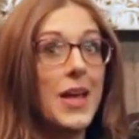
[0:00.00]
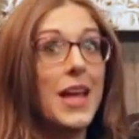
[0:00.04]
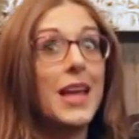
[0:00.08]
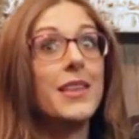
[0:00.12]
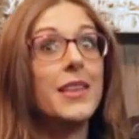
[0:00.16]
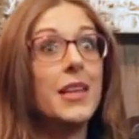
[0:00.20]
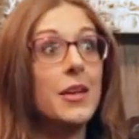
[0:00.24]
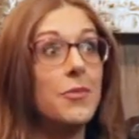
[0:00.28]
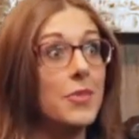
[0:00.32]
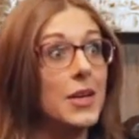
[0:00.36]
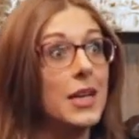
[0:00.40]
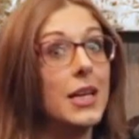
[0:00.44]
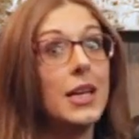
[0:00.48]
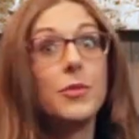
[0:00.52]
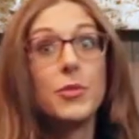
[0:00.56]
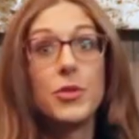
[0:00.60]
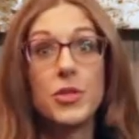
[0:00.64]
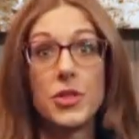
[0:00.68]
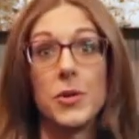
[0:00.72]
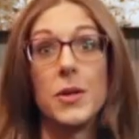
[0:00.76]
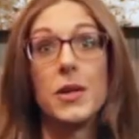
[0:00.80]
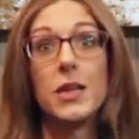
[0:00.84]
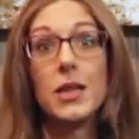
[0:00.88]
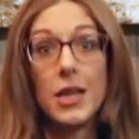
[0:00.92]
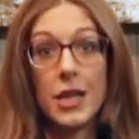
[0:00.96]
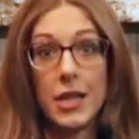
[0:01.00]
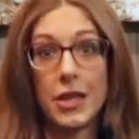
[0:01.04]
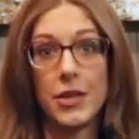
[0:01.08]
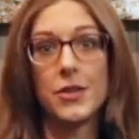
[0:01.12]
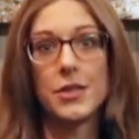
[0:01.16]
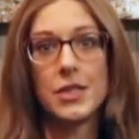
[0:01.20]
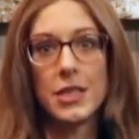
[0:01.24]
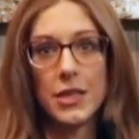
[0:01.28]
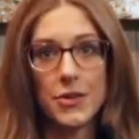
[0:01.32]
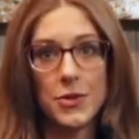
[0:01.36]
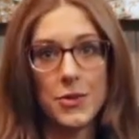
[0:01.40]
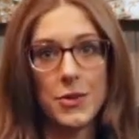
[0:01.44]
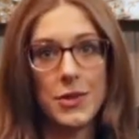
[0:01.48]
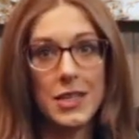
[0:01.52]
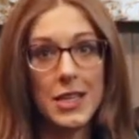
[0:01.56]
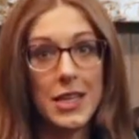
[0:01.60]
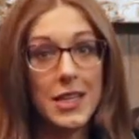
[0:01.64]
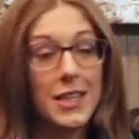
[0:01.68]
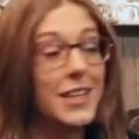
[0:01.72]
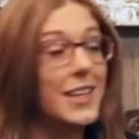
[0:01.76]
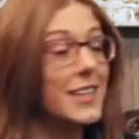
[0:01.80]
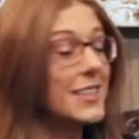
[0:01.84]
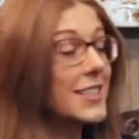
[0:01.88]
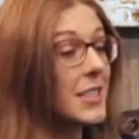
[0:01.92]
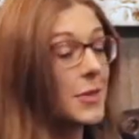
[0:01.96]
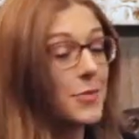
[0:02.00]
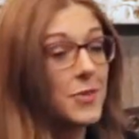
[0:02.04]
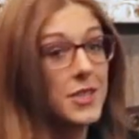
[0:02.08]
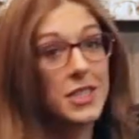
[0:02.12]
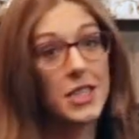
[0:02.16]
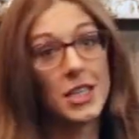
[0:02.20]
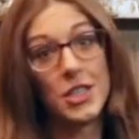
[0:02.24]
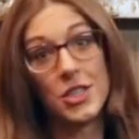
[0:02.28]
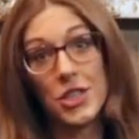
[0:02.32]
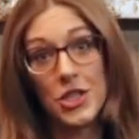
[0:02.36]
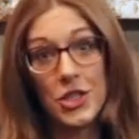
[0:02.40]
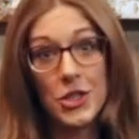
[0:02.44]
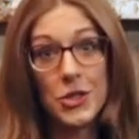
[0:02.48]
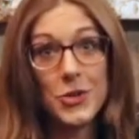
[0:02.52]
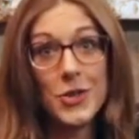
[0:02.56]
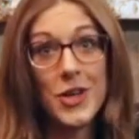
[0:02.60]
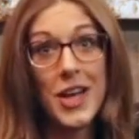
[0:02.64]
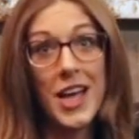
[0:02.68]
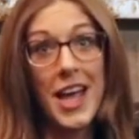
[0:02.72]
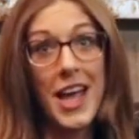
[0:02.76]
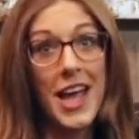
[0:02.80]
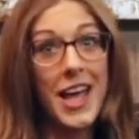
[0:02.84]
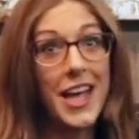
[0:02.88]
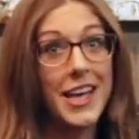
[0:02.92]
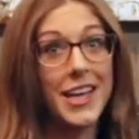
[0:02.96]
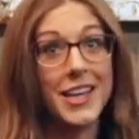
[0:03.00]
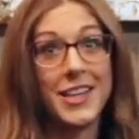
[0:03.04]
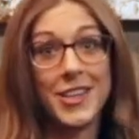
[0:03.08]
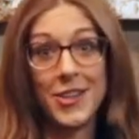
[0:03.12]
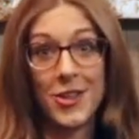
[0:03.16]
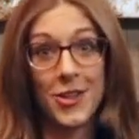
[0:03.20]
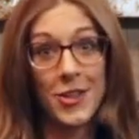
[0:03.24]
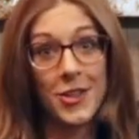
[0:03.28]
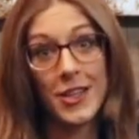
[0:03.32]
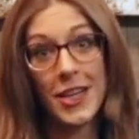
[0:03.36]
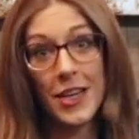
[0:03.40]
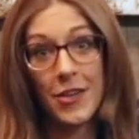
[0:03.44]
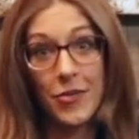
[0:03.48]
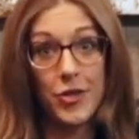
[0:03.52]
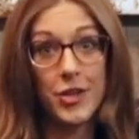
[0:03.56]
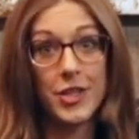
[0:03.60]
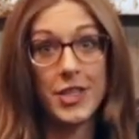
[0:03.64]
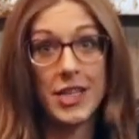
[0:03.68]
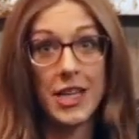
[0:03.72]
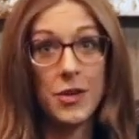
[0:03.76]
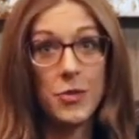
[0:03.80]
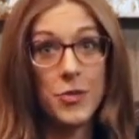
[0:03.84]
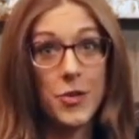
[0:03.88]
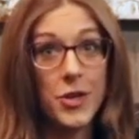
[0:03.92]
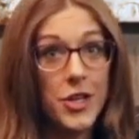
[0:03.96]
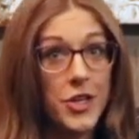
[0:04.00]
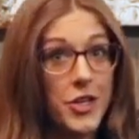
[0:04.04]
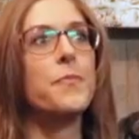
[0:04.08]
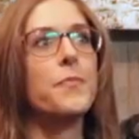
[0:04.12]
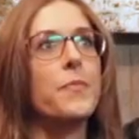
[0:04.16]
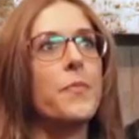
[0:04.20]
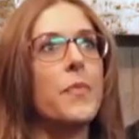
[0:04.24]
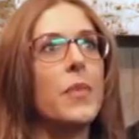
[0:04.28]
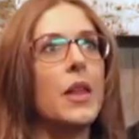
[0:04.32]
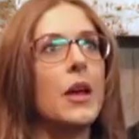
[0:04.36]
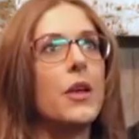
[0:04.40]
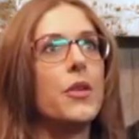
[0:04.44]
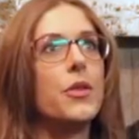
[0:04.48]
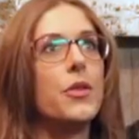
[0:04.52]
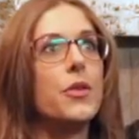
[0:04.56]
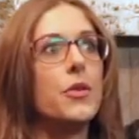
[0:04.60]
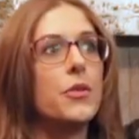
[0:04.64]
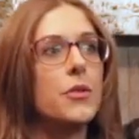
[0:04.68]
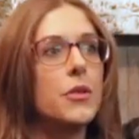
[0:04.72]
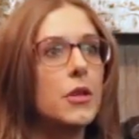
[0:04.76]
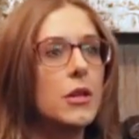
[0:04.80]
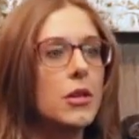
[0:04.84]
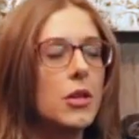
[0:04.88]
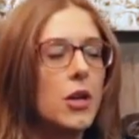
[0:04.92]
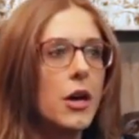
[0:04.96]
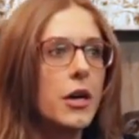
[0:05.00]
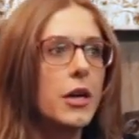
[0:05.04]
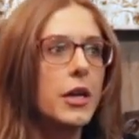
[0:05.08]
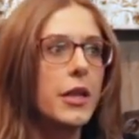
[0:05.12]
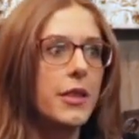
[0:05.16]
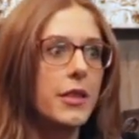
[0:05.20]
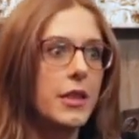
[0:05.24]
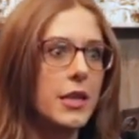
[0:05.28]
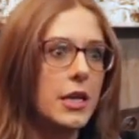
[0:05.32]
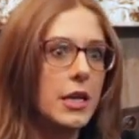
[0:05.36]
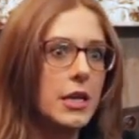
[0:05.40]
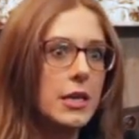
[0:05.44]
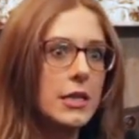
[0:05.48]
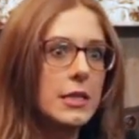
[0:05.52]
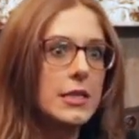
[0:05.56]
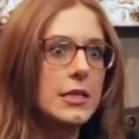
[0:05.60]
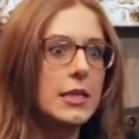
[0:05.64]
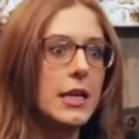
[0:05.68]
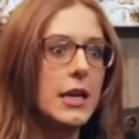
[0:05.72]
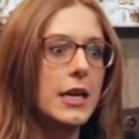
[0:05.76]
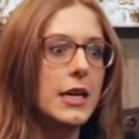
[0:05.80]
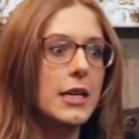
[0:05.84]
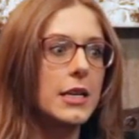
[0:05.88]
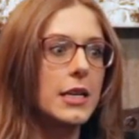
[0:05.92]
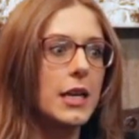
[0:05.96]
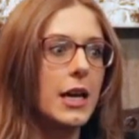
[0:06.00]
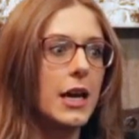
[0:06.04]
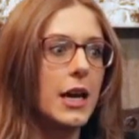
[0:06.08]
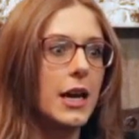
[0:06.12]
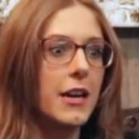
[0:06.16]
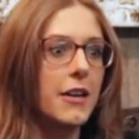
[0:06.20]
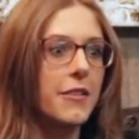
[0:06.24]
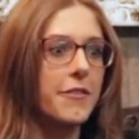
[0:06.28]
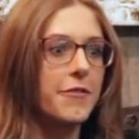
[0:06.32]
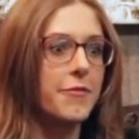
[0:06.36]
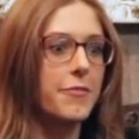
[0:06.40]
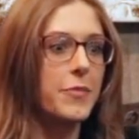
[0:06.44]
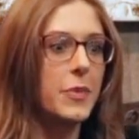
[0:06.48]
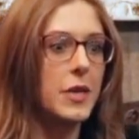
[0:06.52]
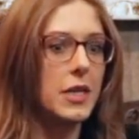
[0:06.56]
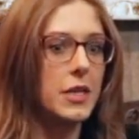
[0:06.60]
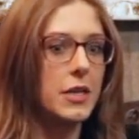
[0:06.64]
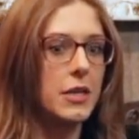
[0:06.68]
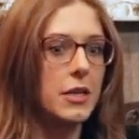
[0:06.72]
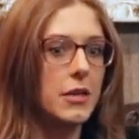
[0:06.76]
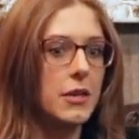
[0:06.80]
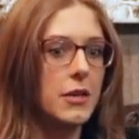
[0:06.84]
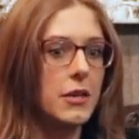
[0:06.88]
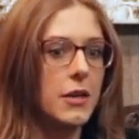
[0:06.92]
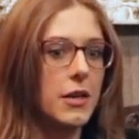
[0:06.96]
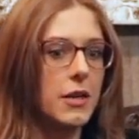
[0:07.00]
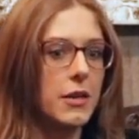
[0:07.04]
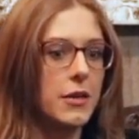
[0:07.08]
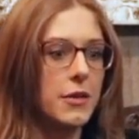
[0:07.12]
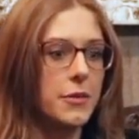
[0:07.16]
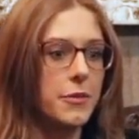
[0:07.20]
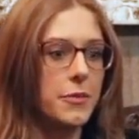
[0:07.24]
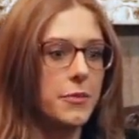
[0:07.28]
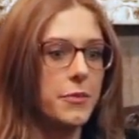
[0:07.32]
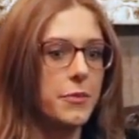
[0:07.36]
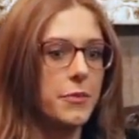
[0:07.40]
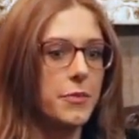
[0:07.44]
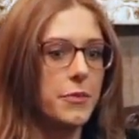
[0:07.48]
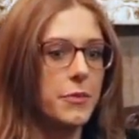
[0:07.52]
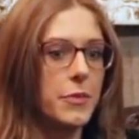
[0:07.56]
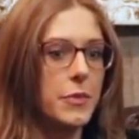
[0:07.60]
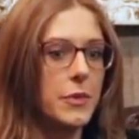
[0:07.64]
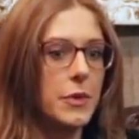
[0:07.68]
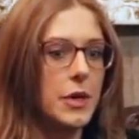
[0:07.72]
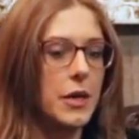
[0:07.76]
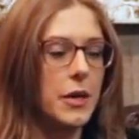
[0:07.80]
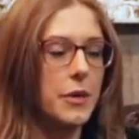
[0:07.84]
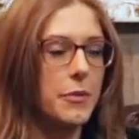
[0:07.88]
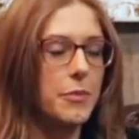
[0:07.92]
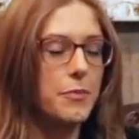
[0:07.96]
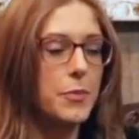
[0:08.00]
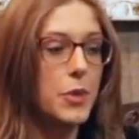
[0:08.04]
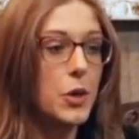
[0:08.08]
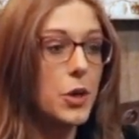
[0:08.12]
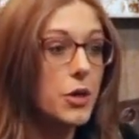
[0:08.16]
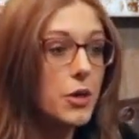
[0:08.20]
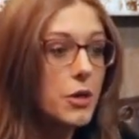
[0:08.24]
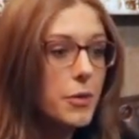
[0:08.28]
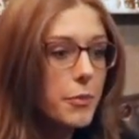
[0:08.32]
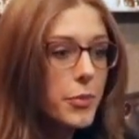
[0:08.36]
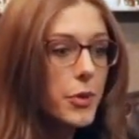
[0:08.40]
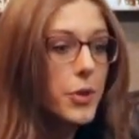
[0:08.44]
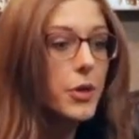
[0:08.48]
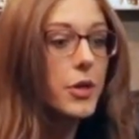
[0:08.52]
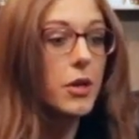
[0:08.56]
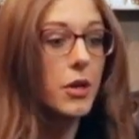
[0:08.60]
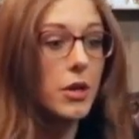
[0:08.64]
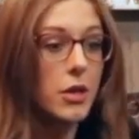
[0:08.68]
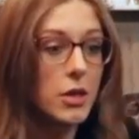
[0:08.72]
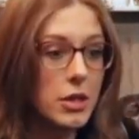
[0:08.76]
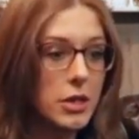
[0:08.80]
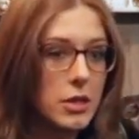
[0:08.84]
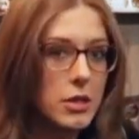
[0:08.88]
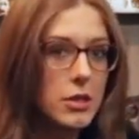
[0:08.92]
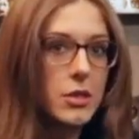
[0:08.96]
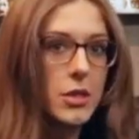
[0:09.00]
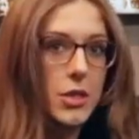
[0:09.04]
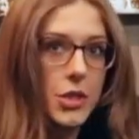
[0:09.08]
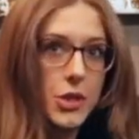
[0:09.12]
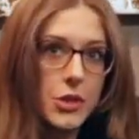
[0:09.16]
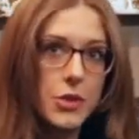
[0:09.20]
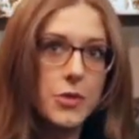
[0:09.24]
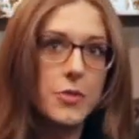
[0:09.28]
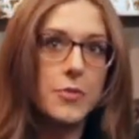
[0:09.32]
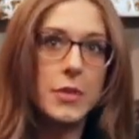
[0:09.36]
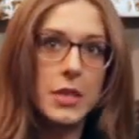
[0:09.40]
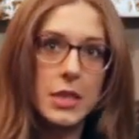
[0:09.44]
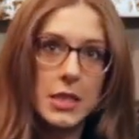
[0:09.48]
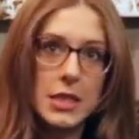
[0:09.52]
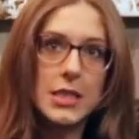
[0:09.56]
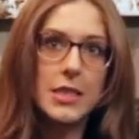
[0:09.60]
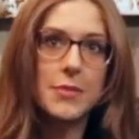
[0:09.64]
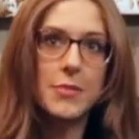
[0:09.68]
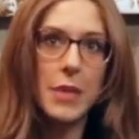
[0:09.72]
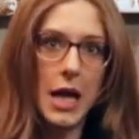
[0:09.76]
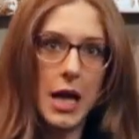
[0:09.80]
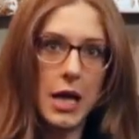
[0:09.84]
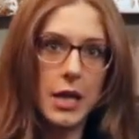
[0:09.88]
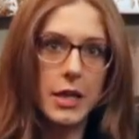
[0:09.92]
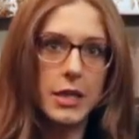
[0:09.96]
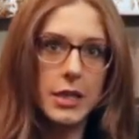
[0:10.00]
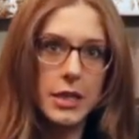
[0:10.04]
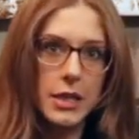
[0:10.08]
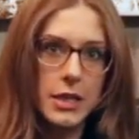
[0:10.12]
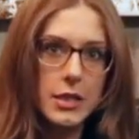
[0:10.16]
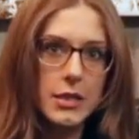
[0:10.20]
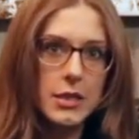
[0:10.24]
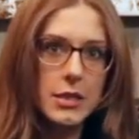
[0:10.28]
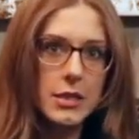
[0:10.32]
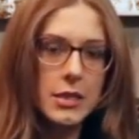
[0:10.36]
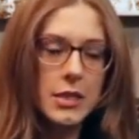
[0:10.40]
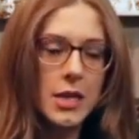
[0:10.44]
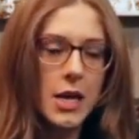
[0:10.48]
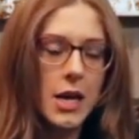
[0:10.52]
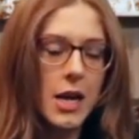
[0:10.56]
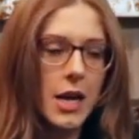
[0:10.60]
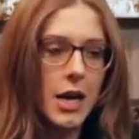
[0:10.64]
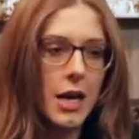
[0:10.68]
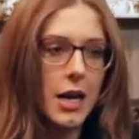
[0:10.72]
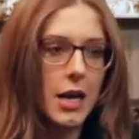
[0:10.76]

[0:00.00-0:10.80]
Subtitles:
and then being able to align ourselves with that. And that's something I do in our everyday work. There are a lot of things that have been put on to municipalities